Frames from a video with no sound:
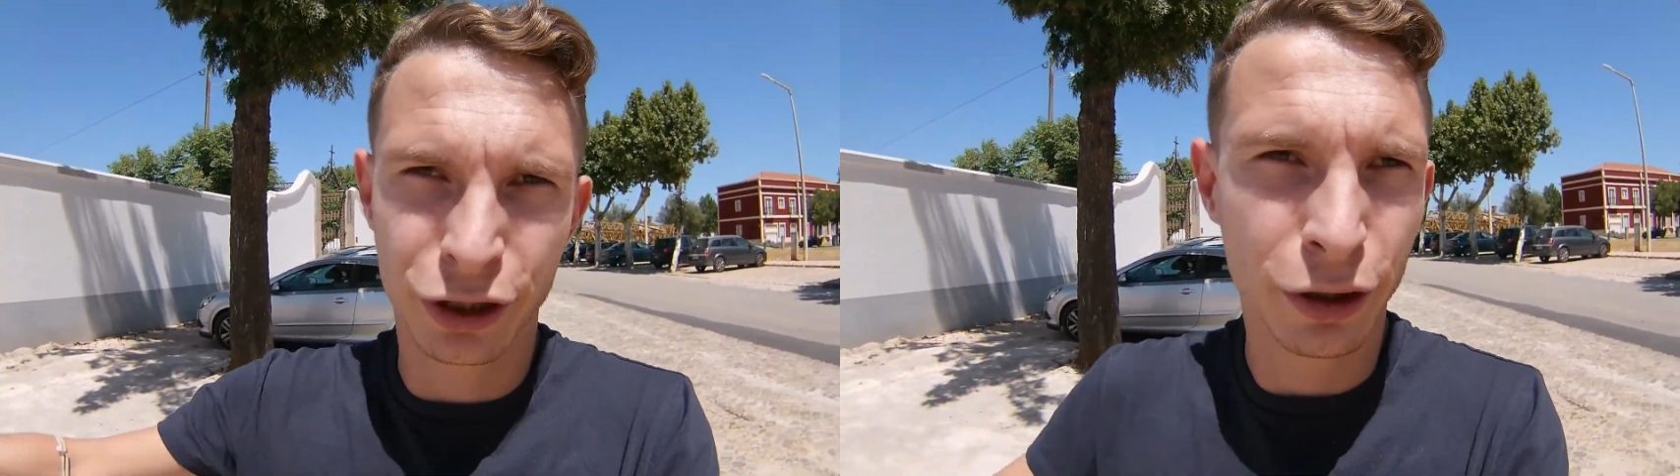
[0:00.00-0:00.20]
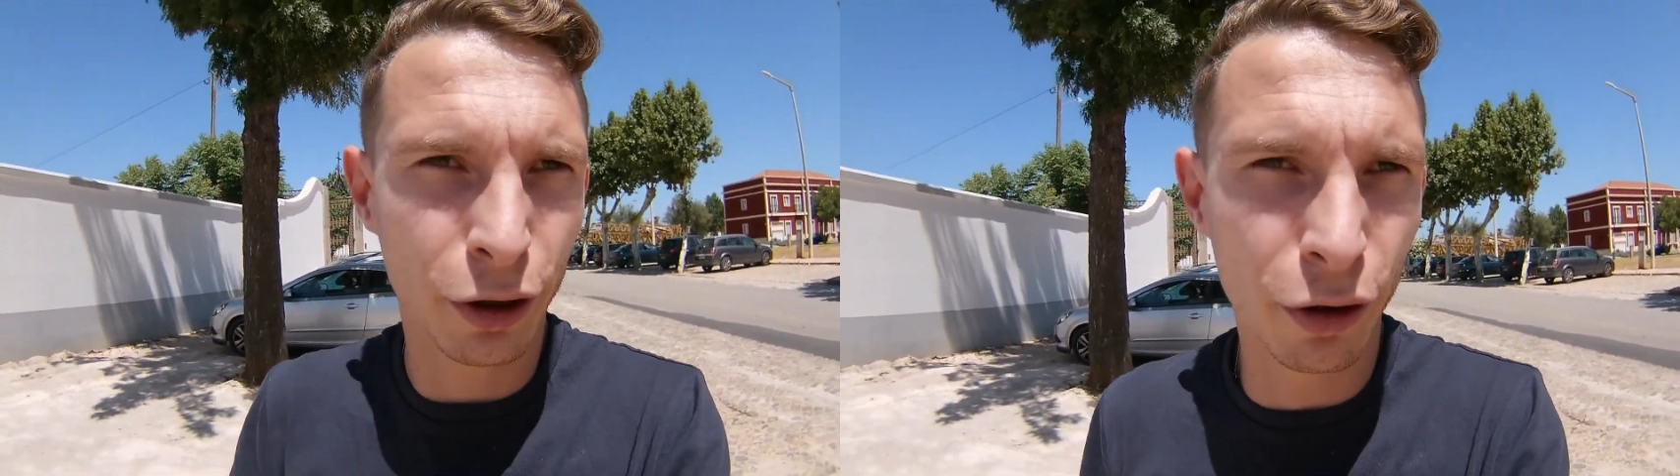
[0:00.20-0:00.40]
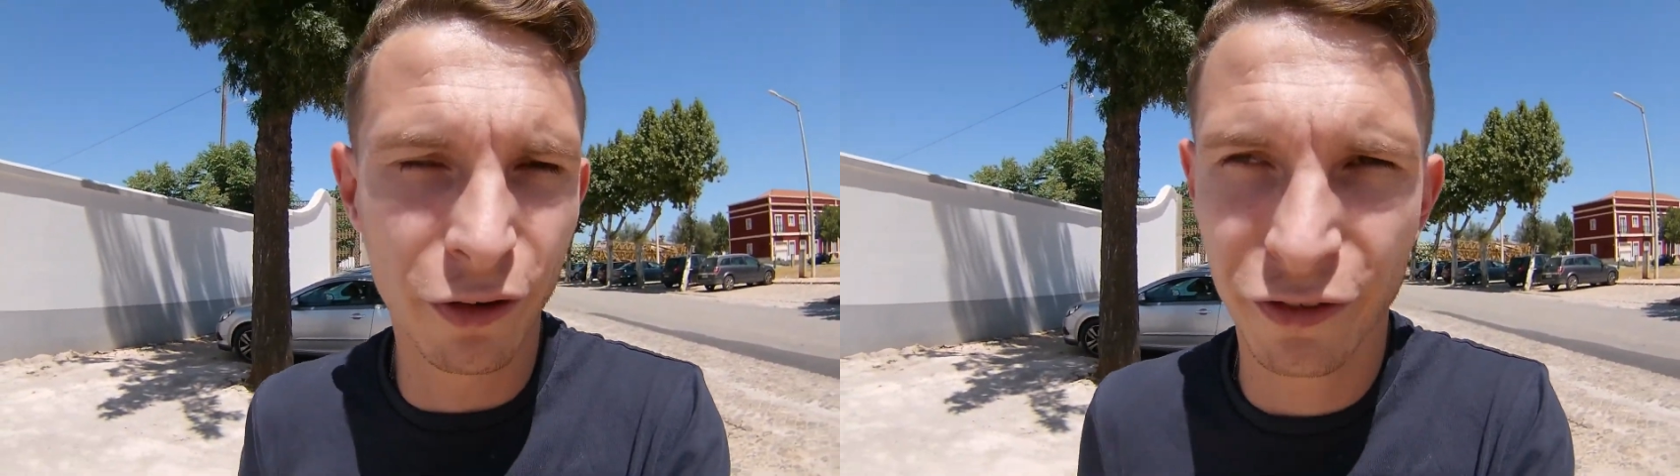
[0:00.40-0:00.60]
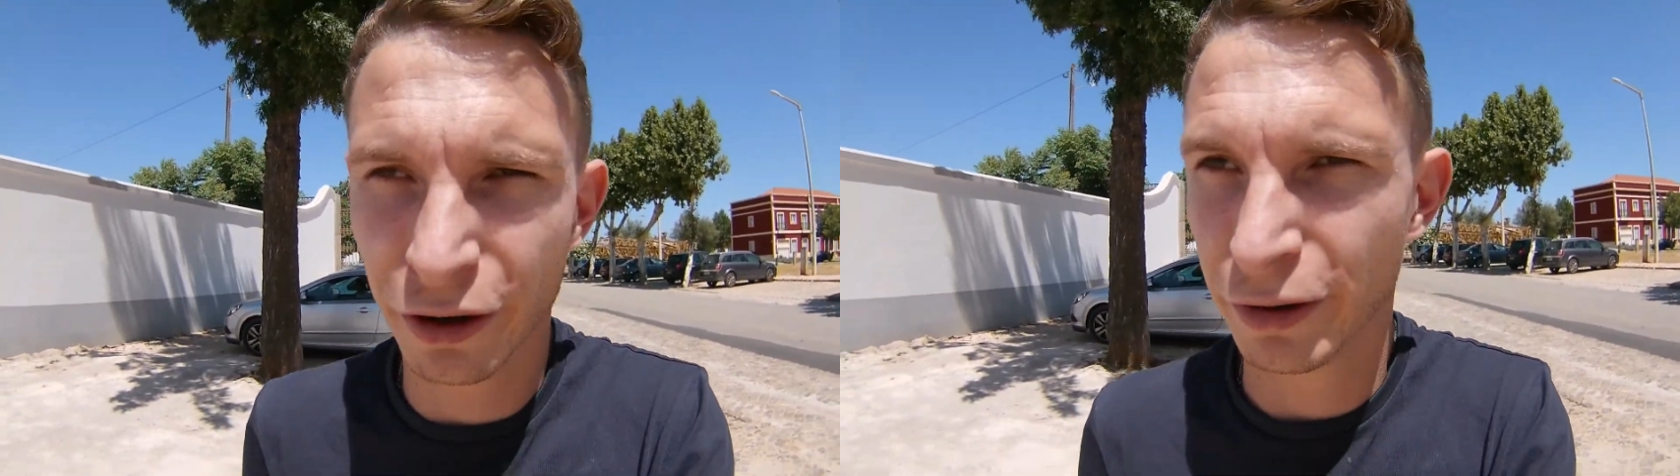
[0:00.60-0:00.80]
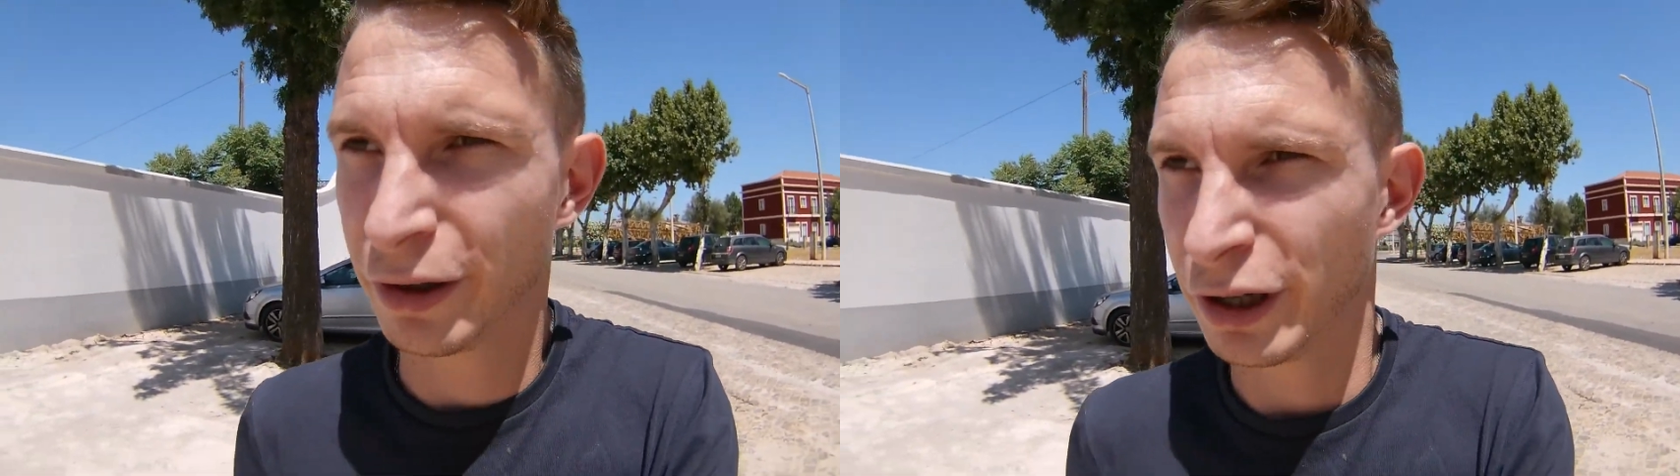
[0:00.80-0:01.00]
of
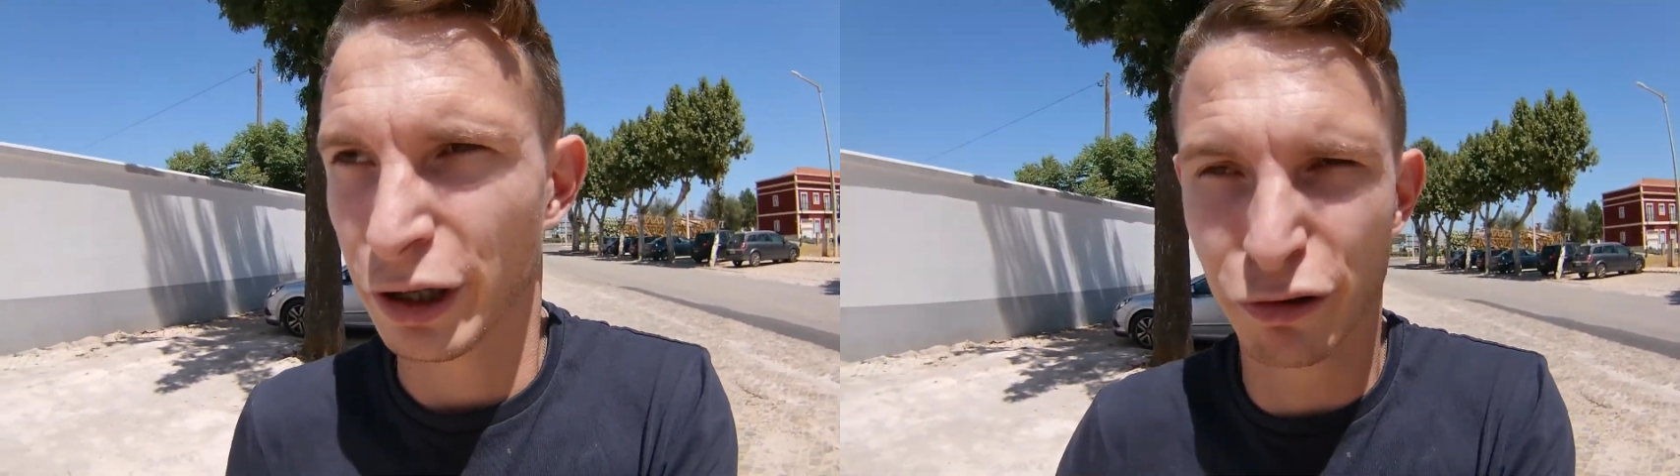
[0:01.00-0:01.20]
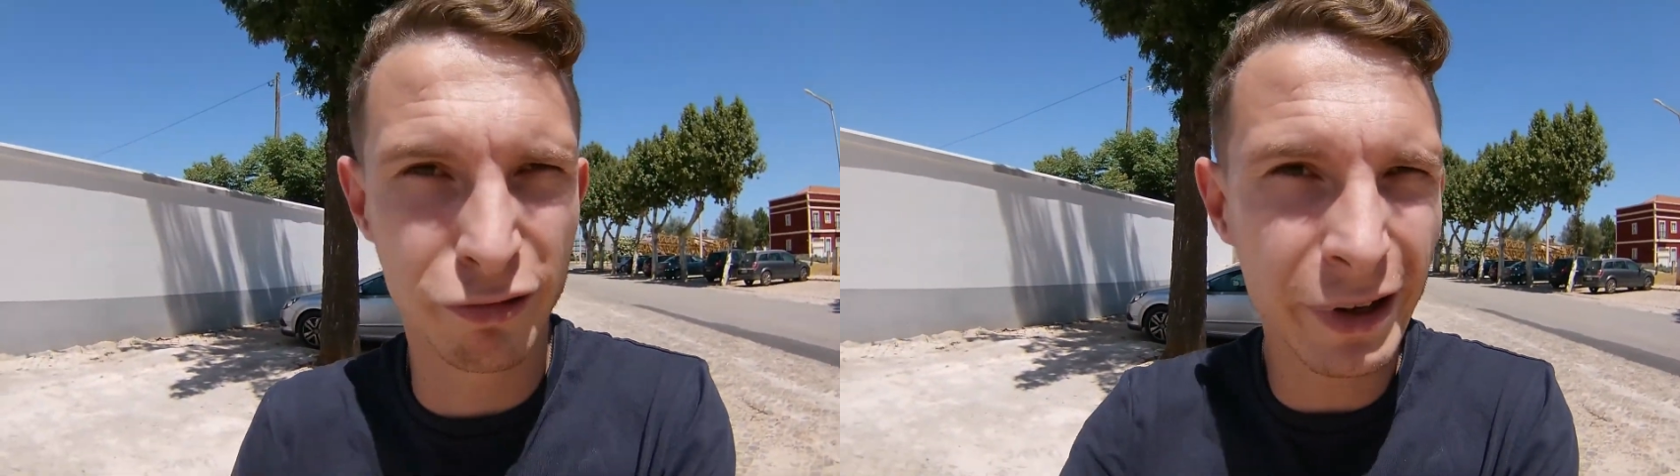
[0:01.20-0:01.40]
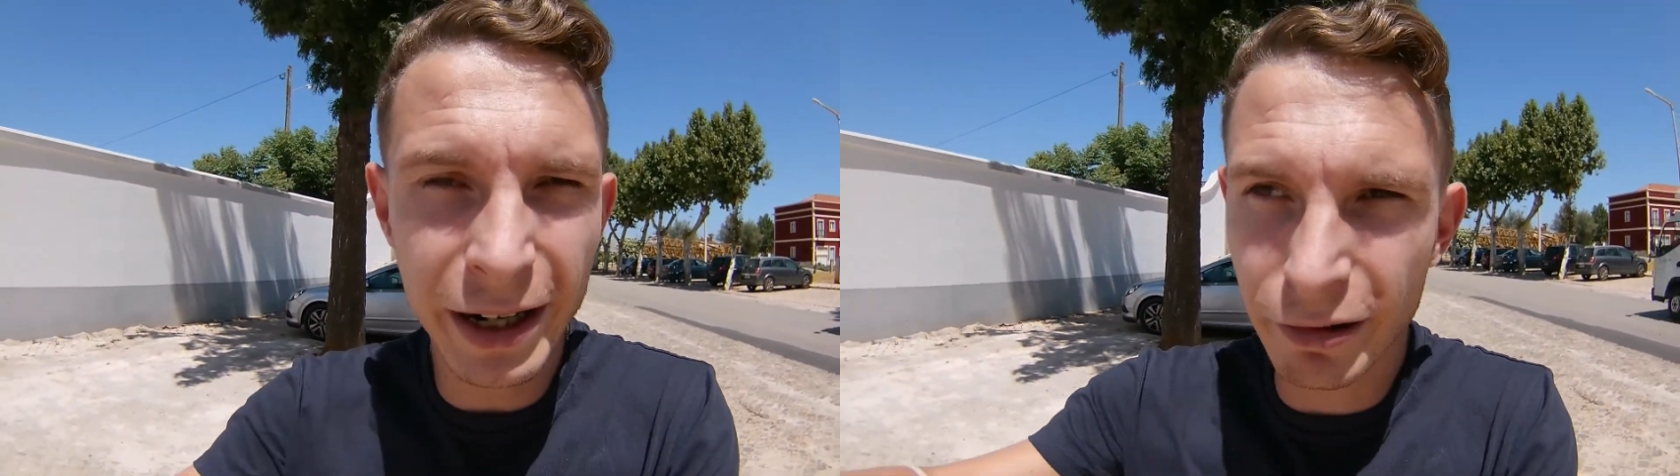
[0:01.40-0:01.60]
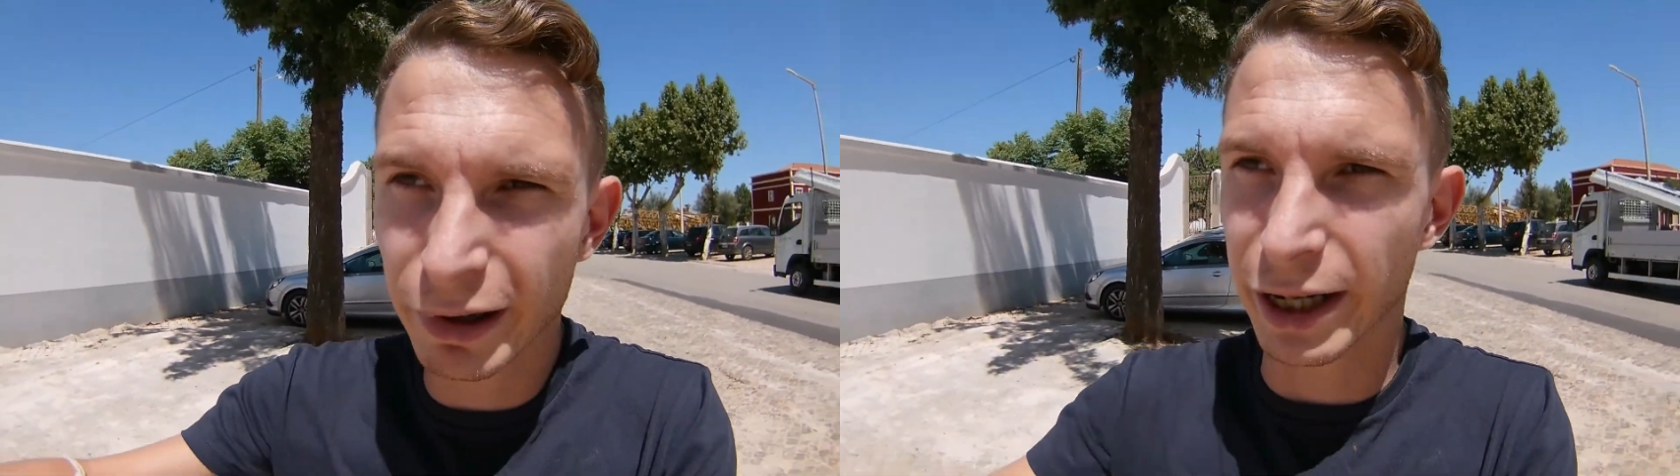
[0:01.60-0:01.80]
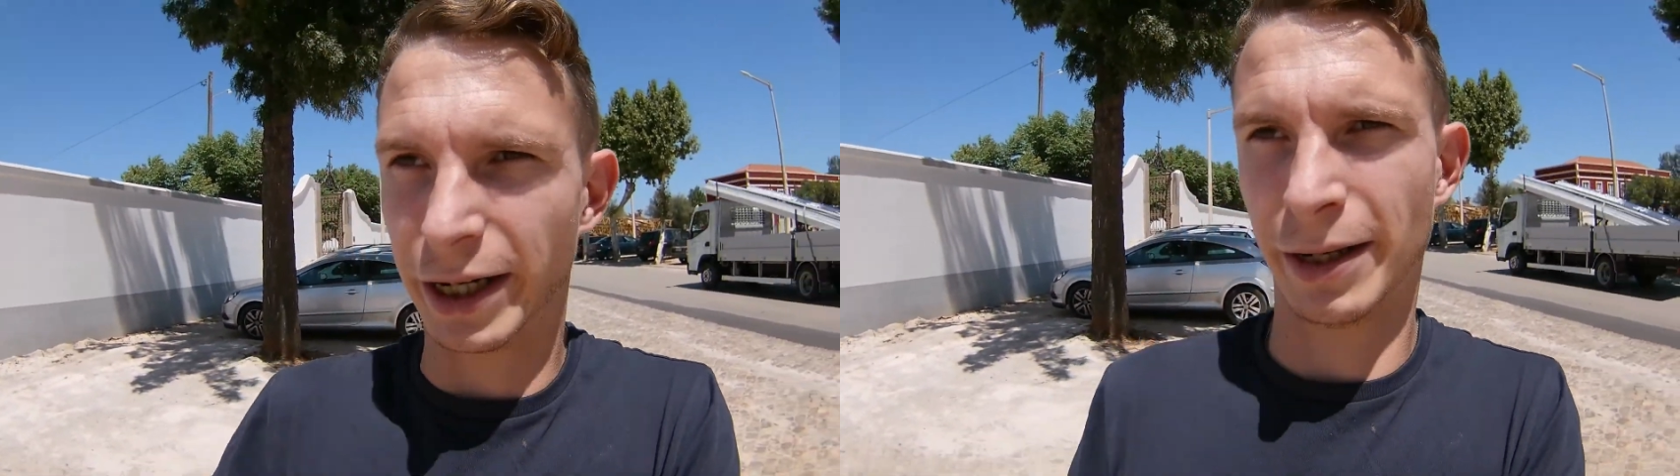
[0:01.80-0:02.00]

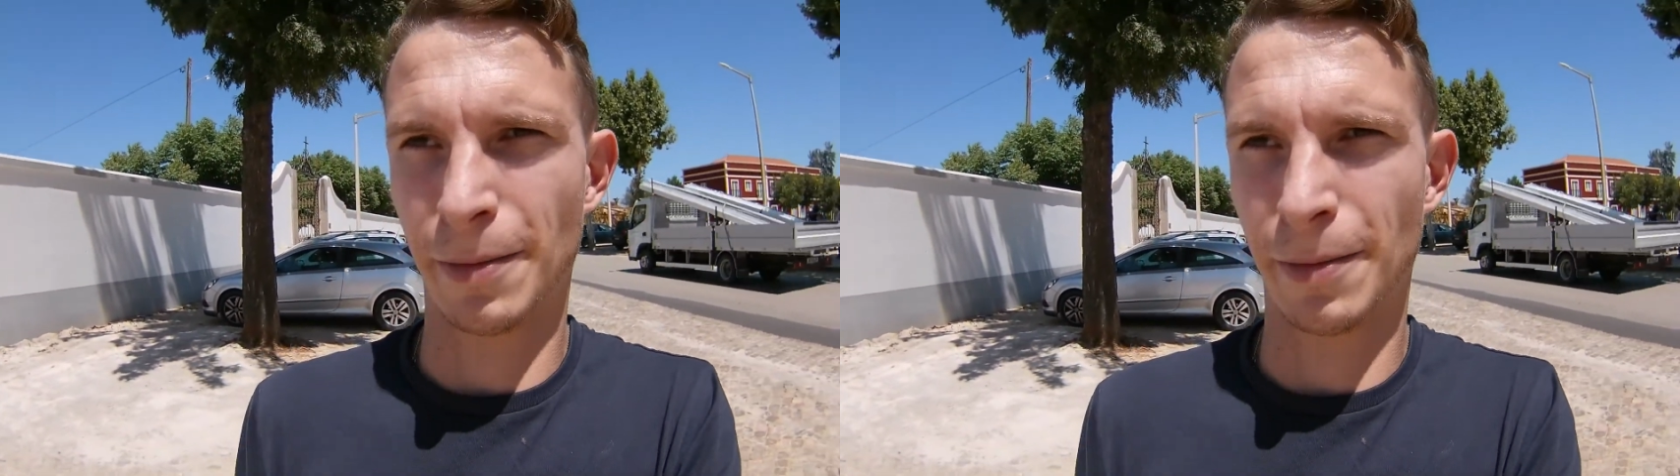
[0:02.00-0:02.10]
greenery